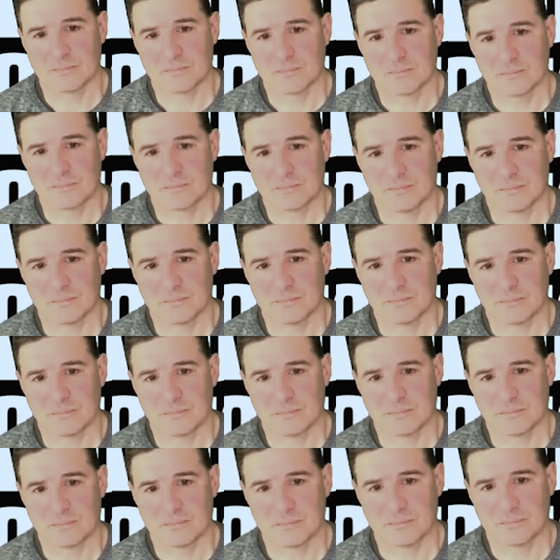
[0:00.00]

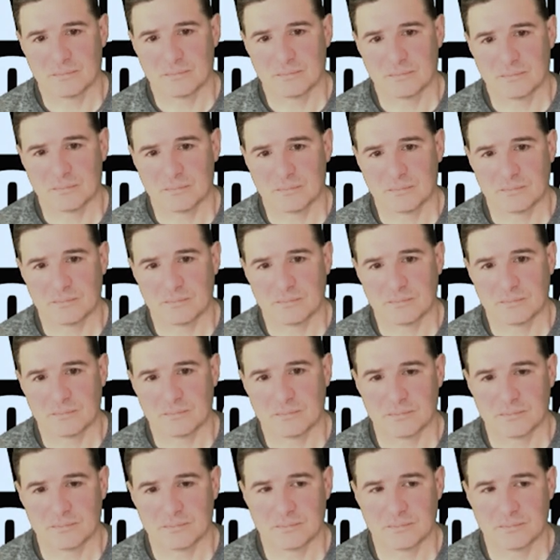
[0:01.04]

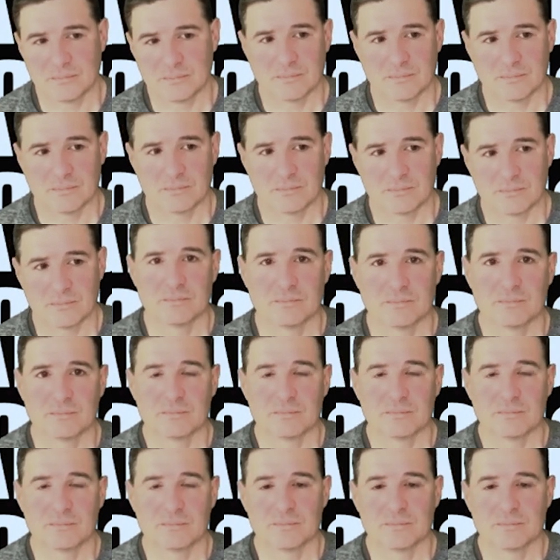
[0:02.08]

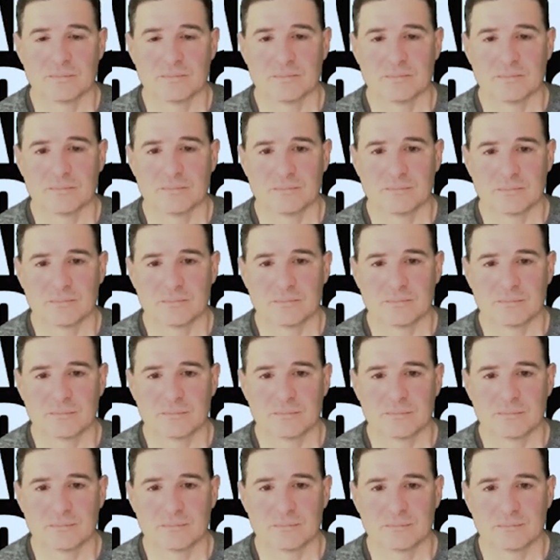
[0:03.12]

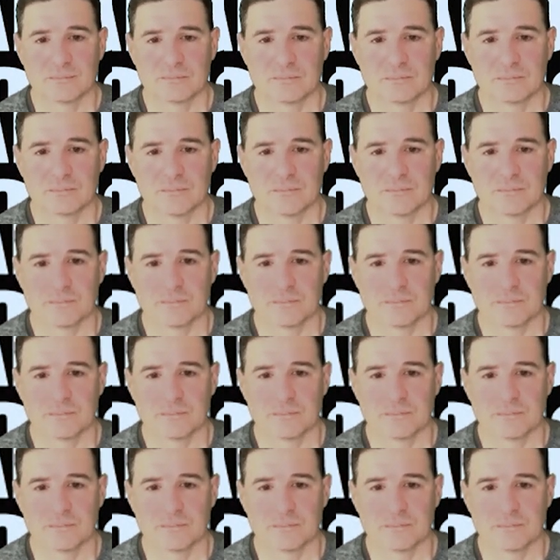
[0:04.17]
[no speech]